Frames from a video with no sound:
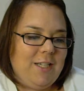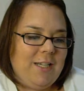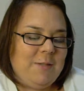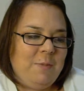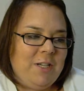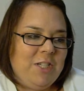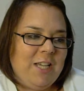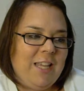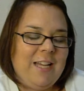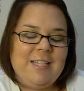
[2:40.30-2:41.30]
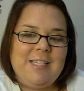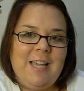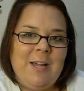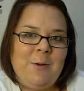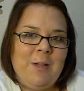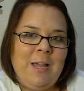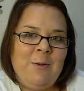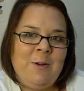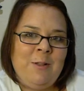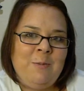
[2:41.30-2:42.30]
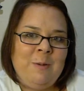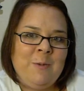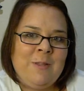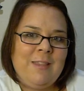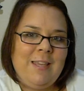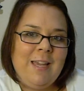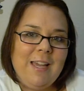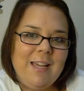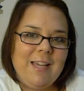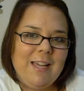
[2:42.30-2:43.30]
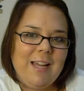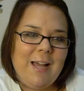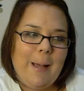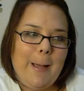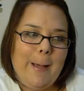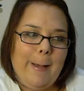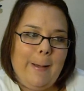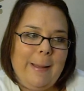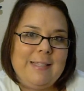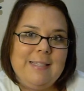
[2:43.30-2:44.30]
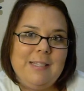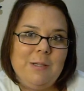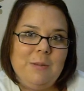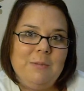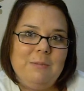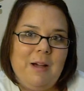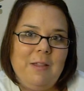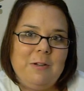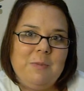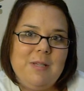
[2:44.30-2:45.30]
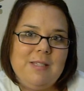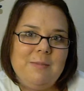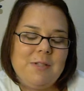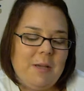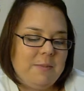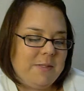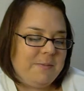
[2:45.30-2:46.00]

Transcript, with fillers: As much as I like to say I don't care what other people think, it still bothers me sometimes.